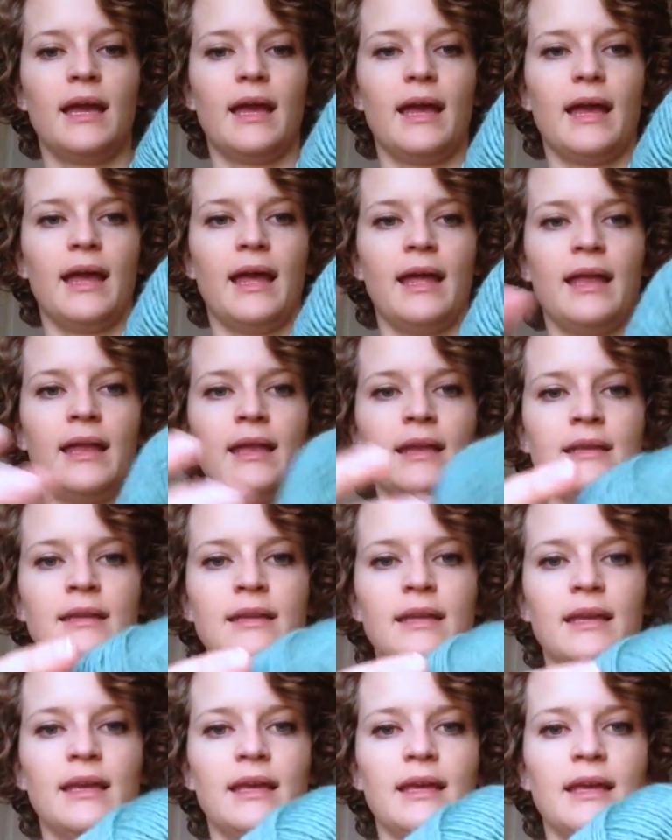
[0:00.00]

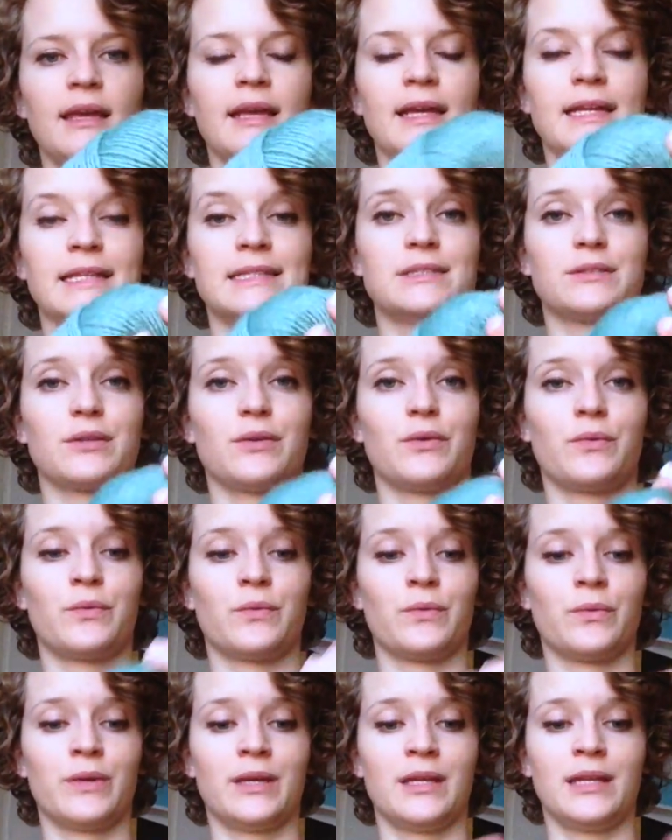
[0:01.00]
and it's
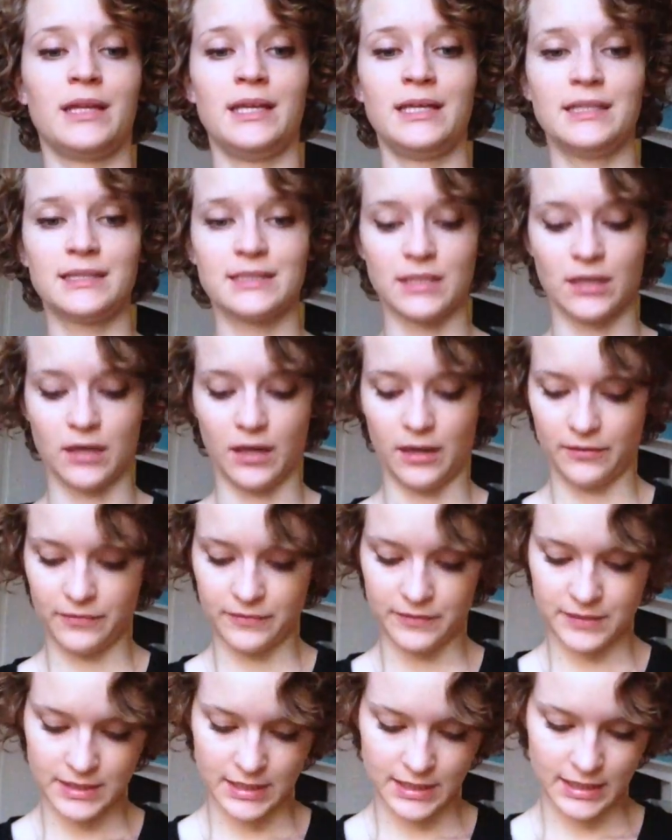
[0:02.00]
really
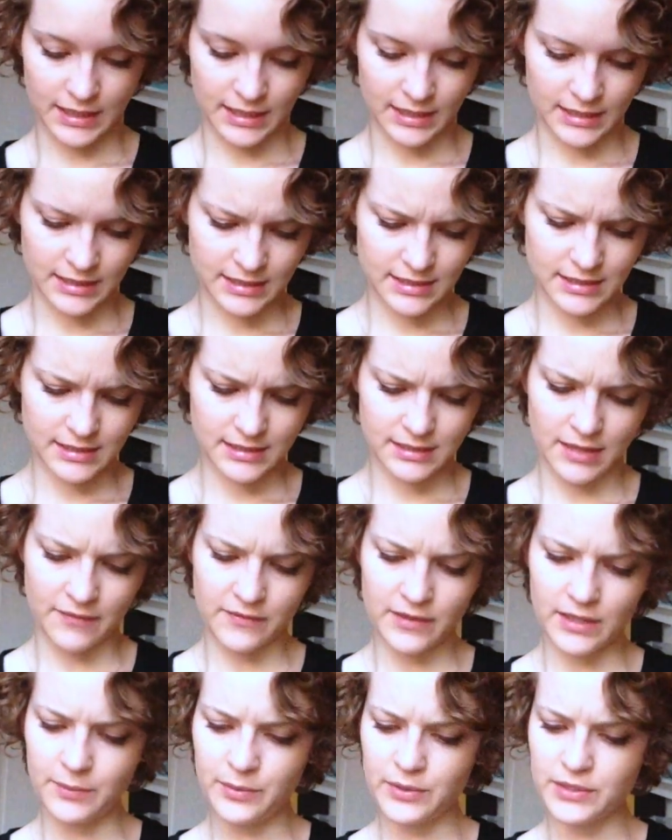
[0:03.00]
soft. It's
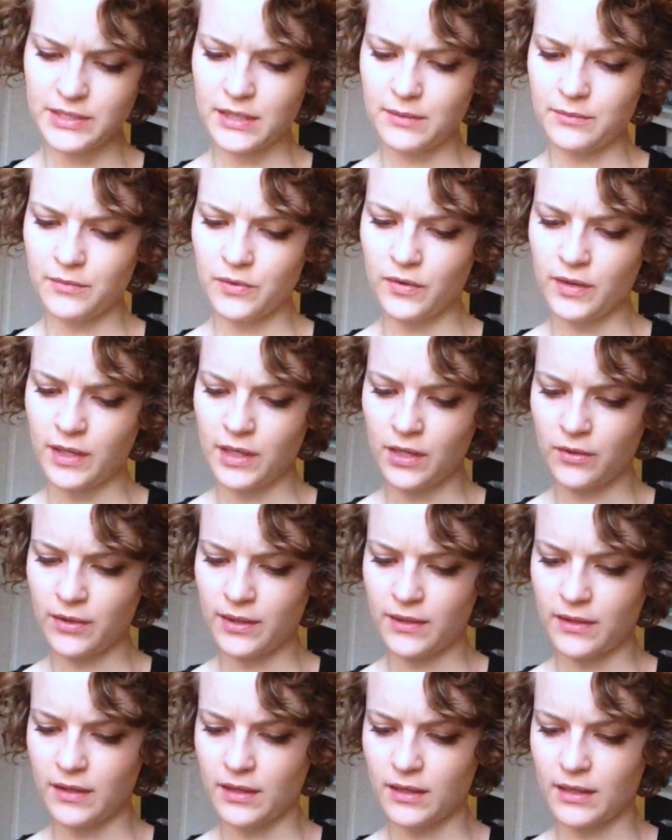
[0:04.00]
70% merino, I
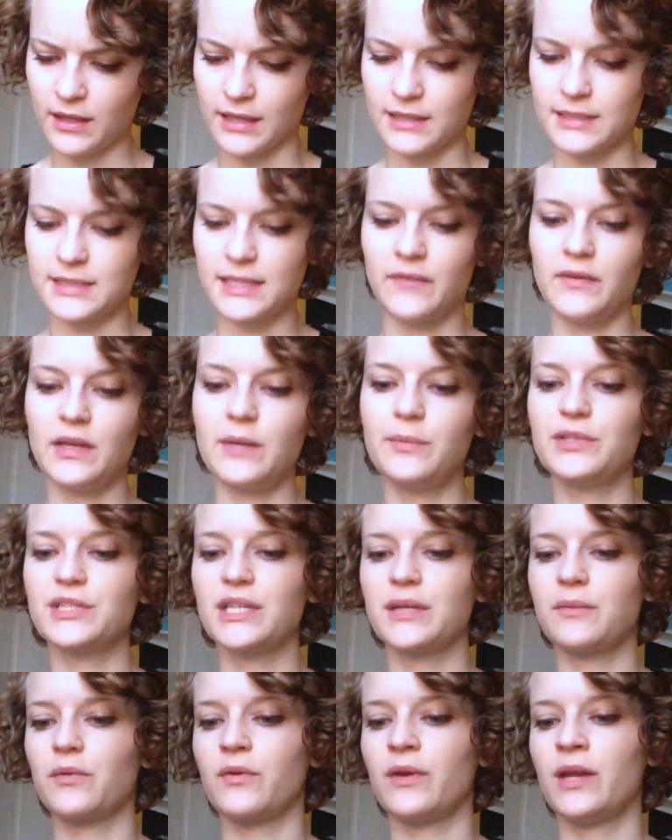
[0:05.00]
think. Yeah,
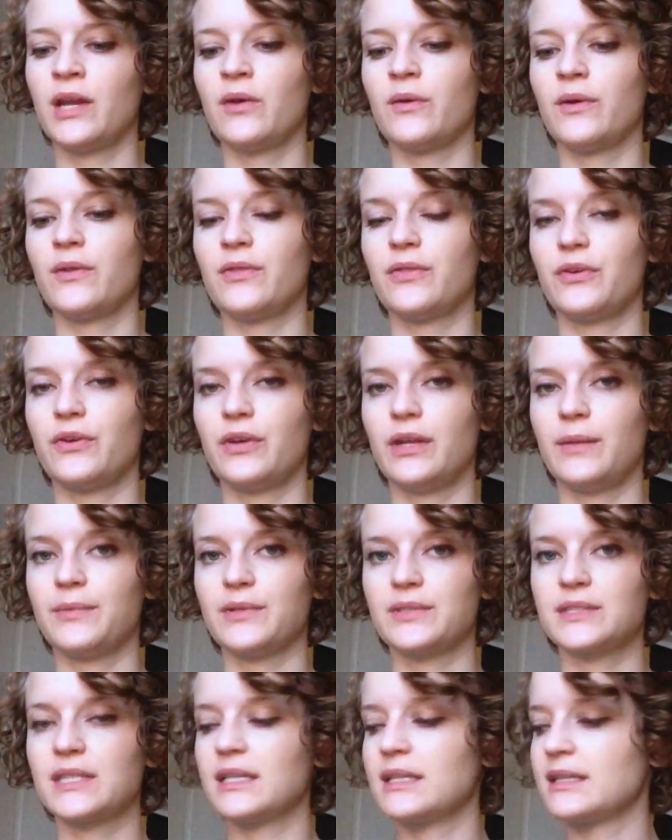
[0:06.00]
70% merino and
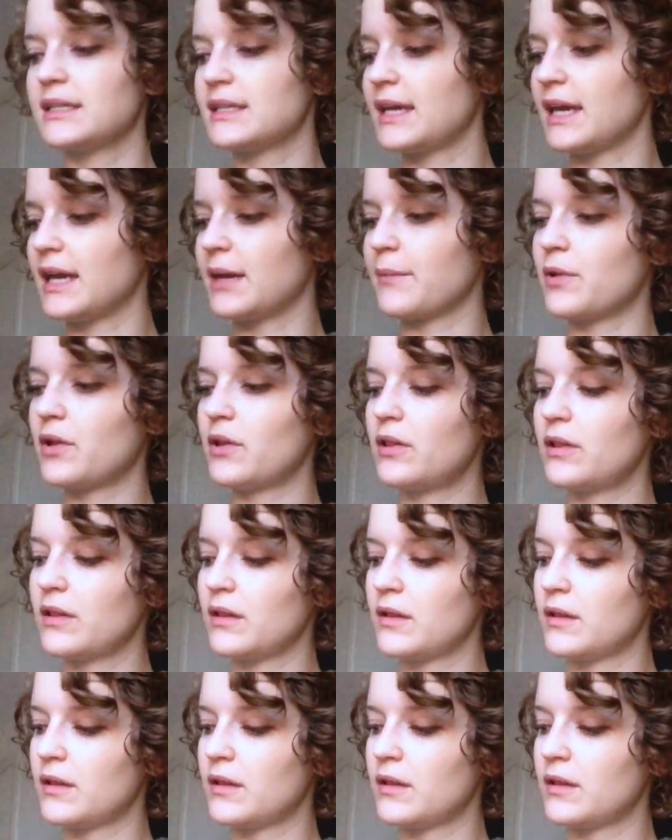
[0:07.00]
30% camel.